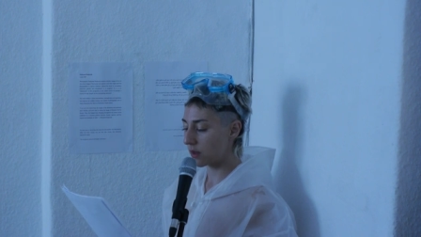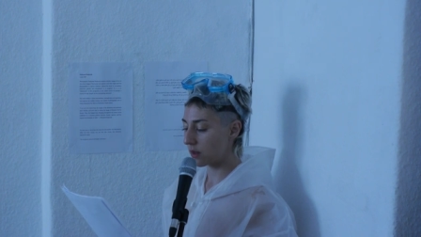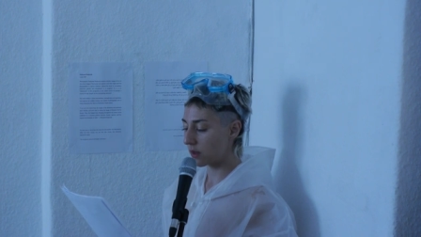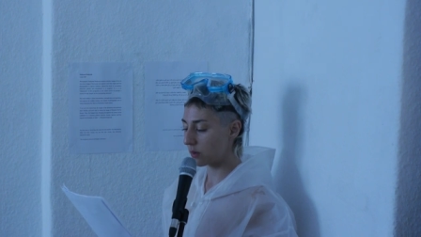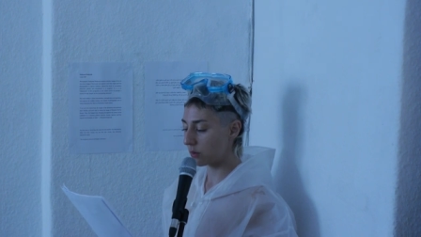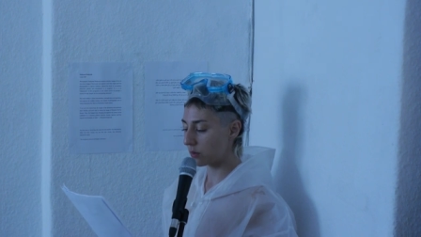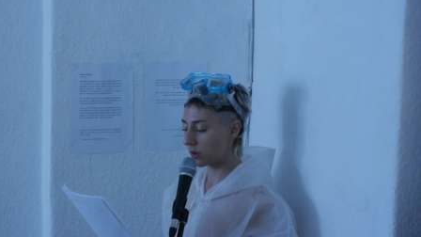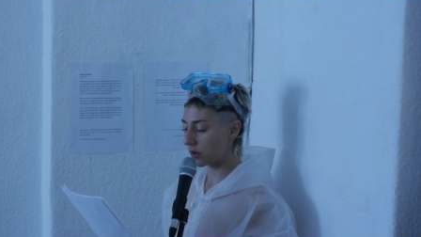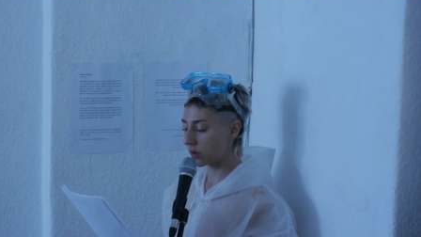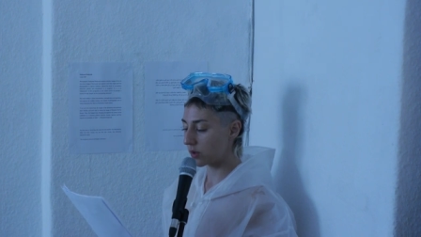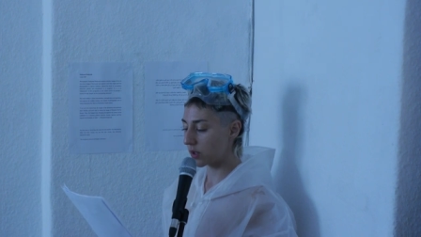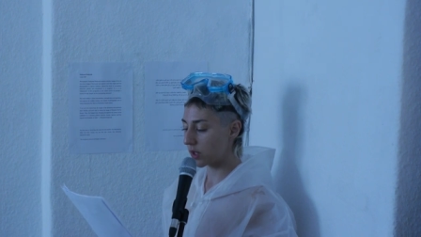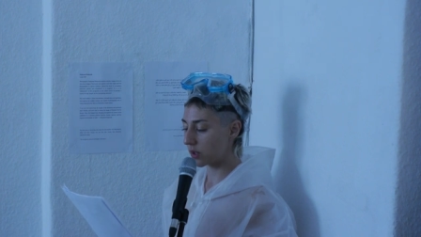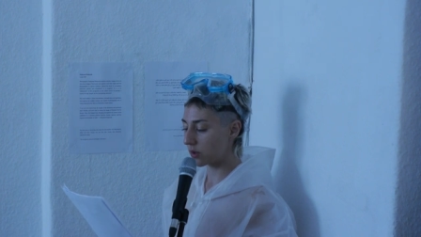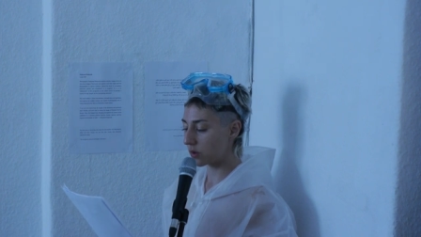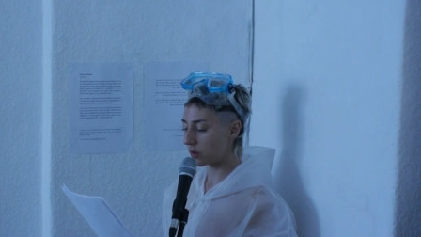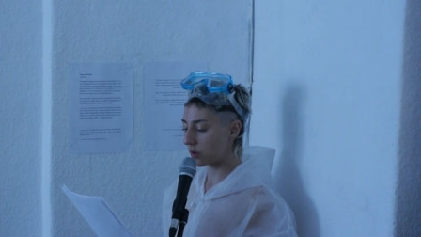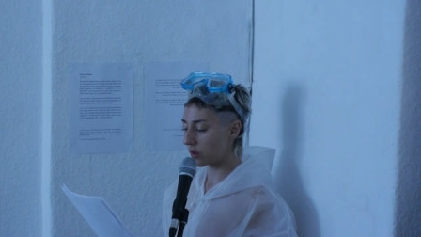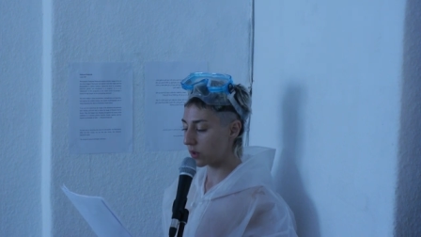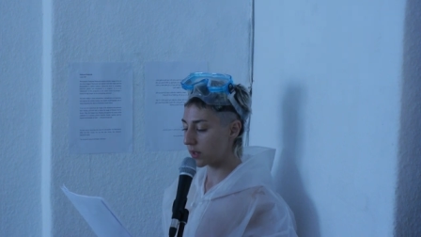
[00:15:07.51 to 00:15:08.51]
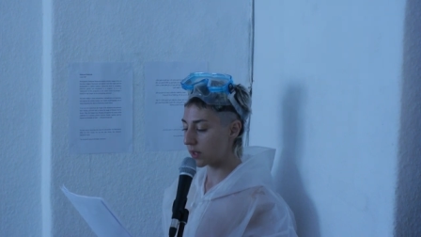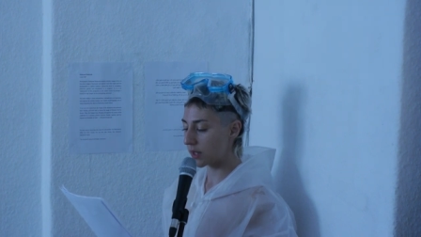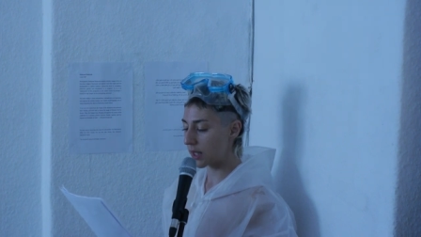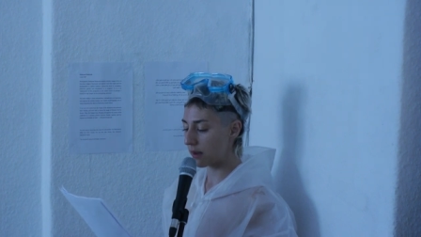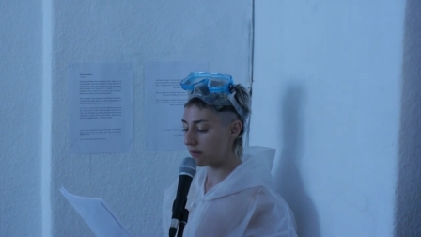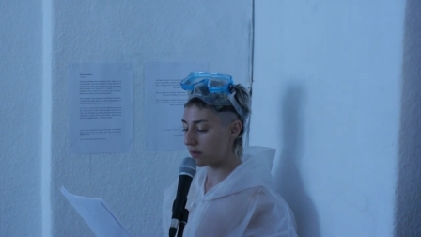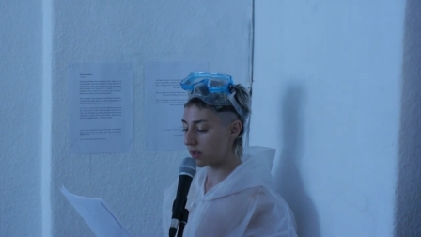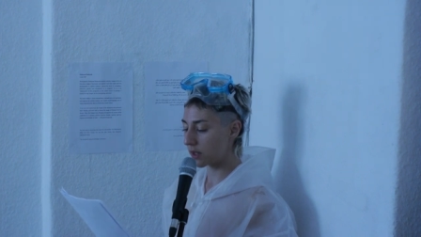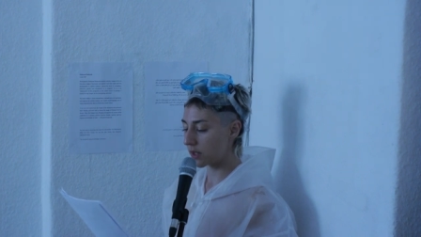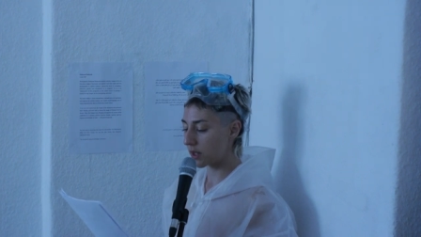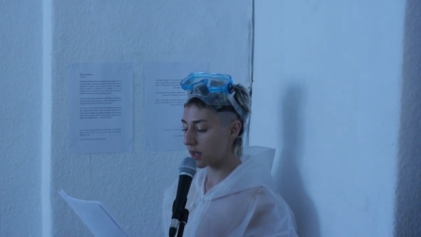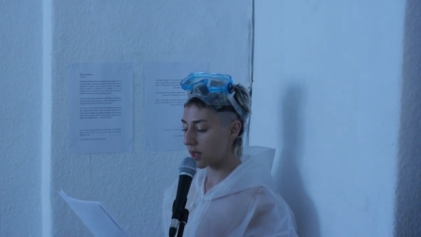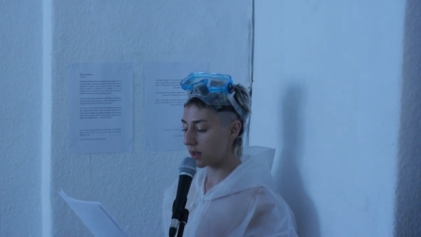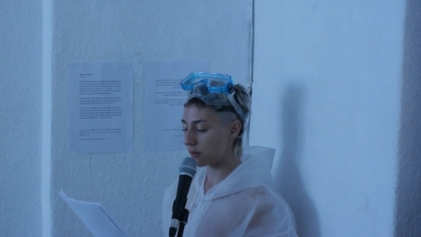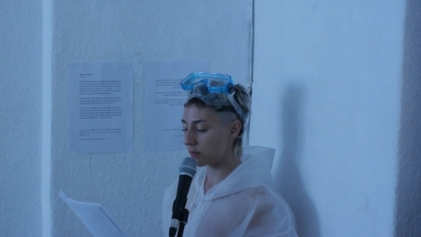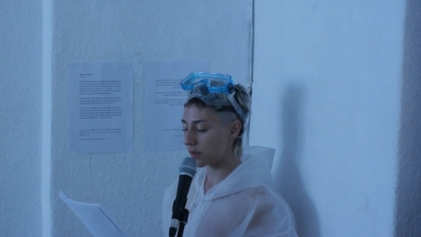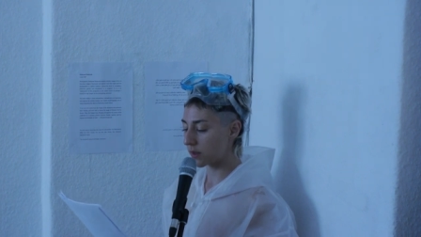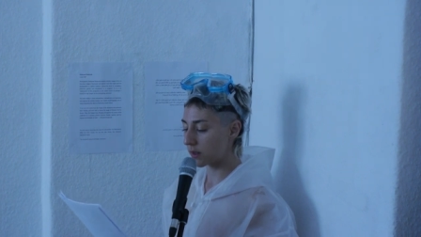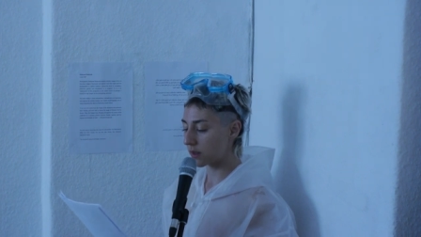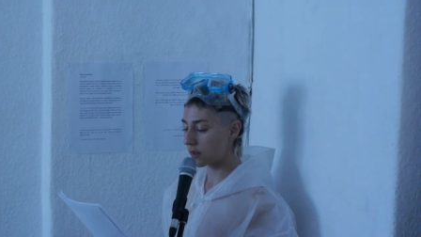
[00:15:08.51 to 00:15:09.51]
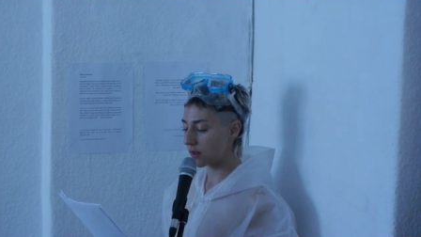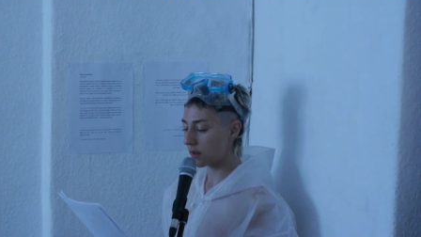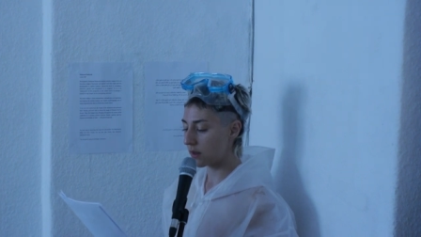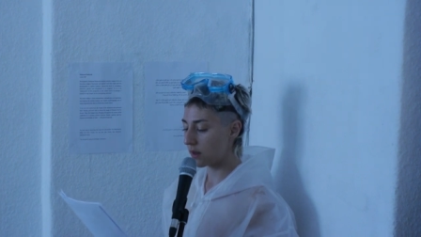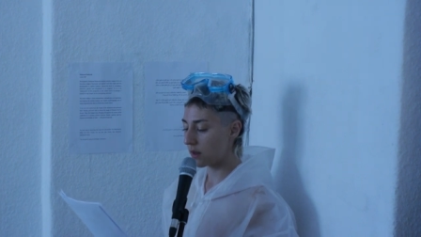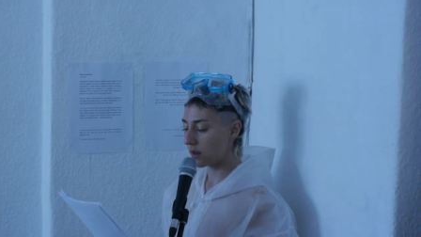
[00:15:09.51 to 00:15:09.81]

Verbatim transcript: the word destroy seven times,